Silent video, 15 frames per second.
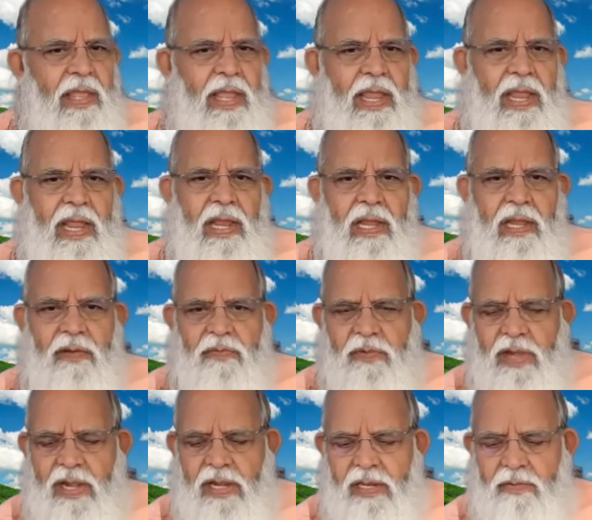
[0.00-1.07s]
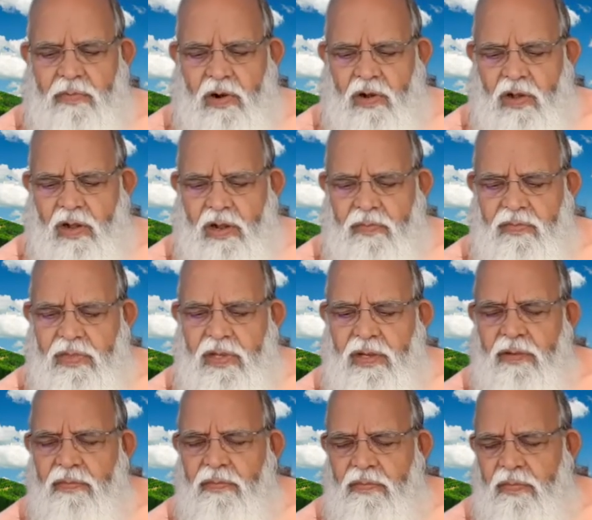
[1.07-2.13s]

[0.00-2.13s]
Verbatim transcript: and lifted the bottle of the